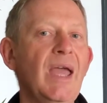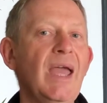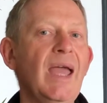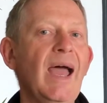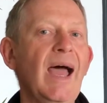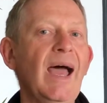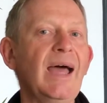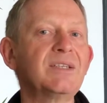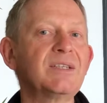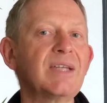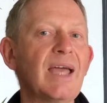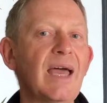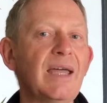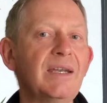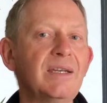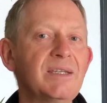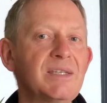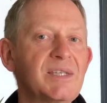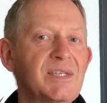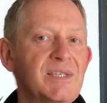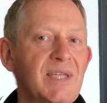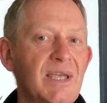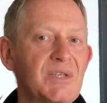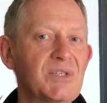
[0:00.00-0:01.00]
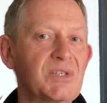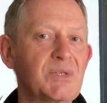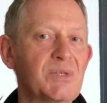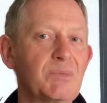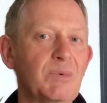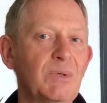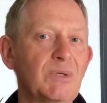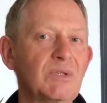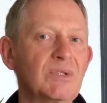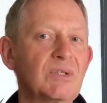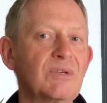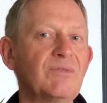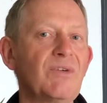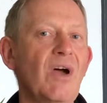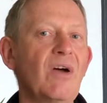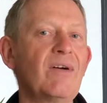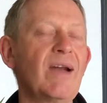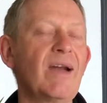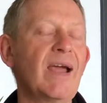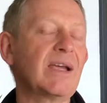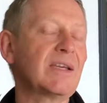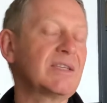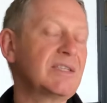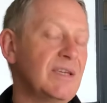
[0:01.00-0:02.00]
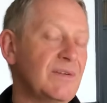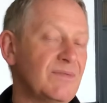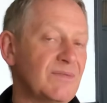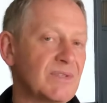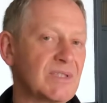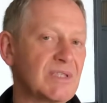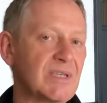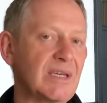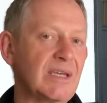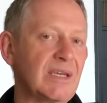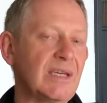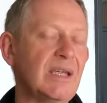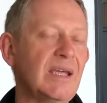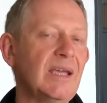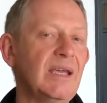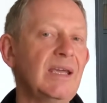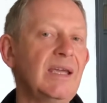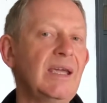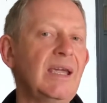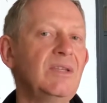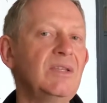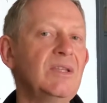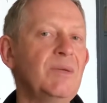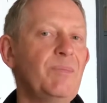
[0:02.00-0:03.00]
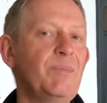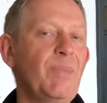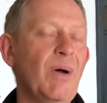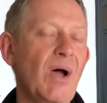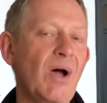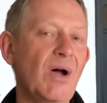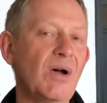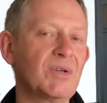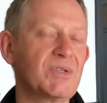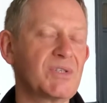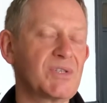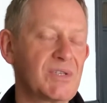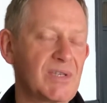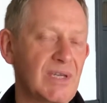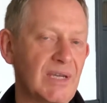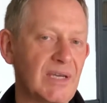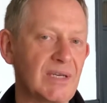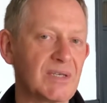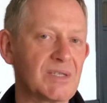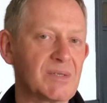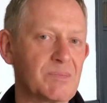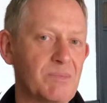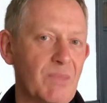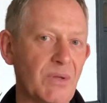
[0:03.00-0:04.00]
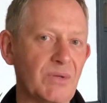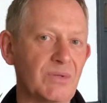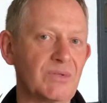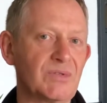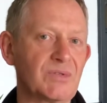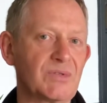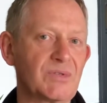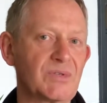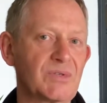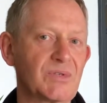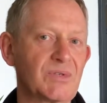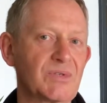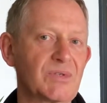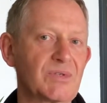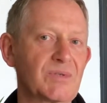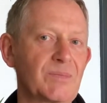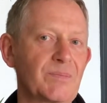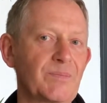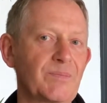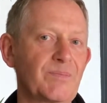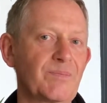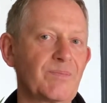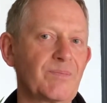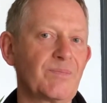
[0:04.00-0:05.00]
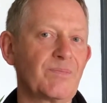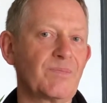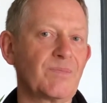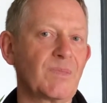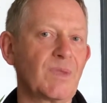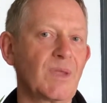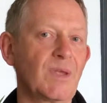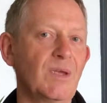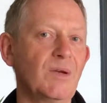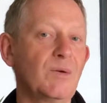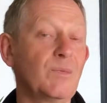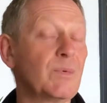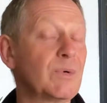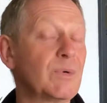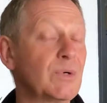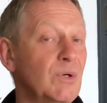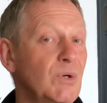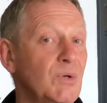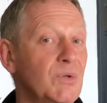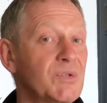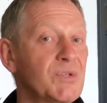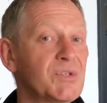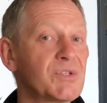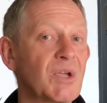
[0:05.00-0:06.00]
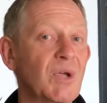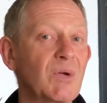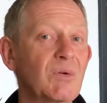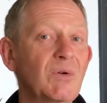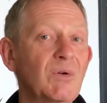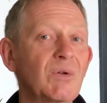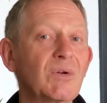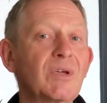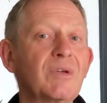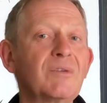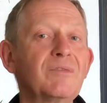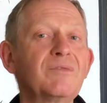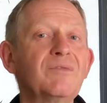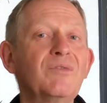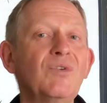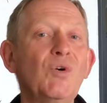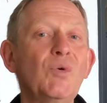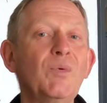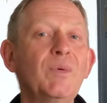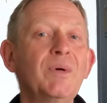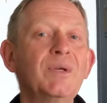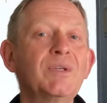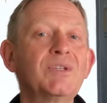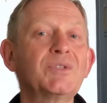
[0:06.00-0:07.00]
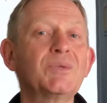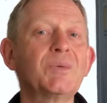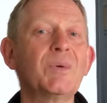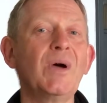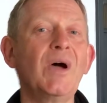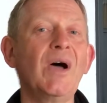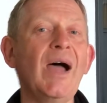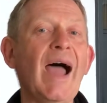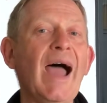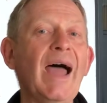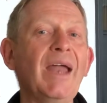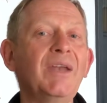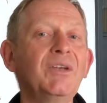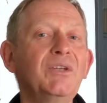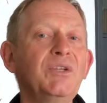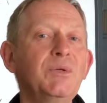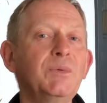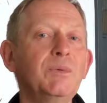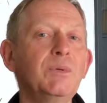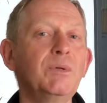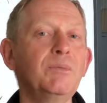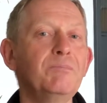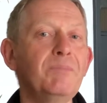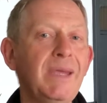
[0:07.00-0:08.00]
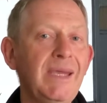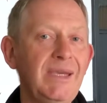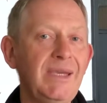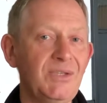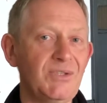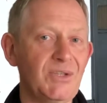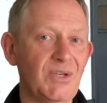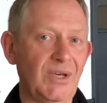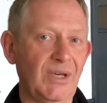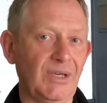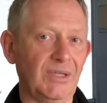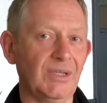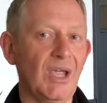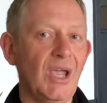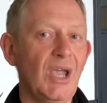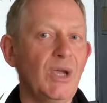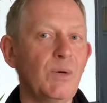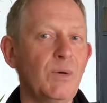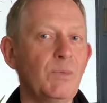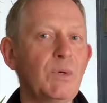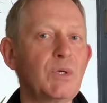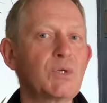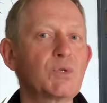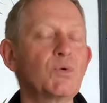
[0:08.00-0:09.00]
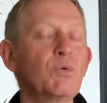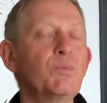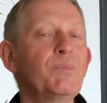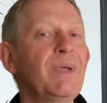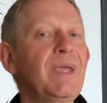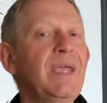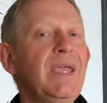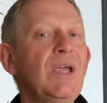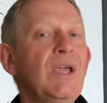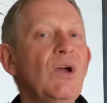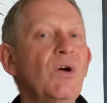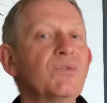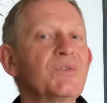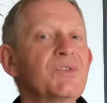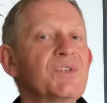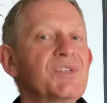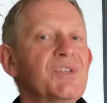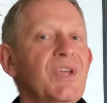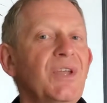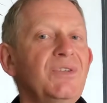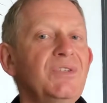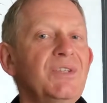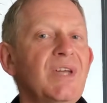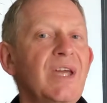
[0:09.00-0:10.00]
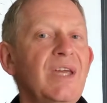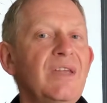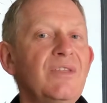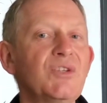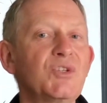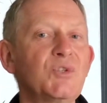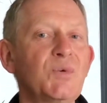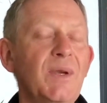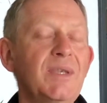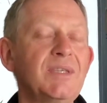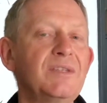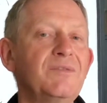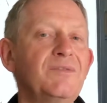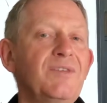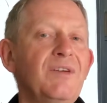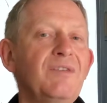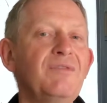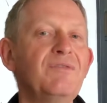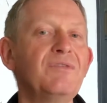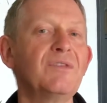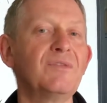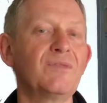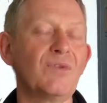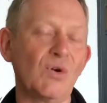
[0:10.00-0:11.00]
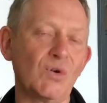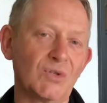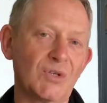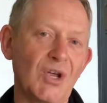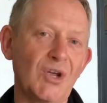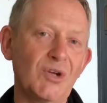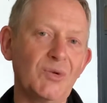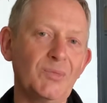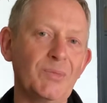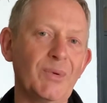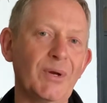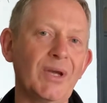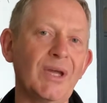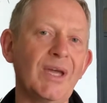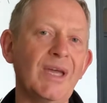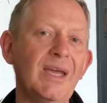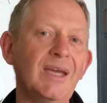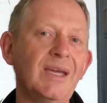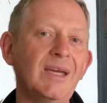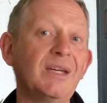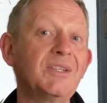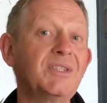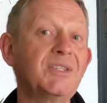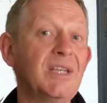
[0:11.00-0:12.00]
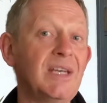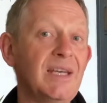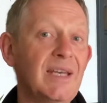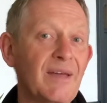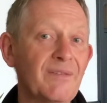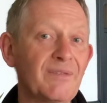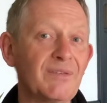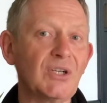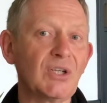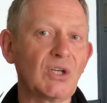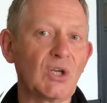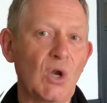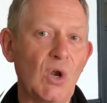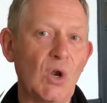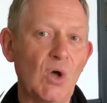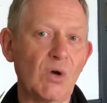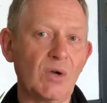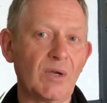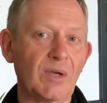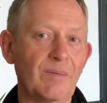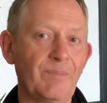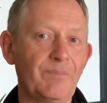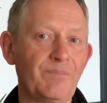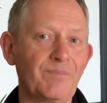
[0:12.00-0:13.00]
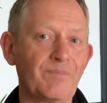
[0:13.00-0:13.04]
and an assessment of our activity in the past 6 months. We're also looking forward to our annual meeting, which will be on Sunday the 25th of October at 11 o'clock.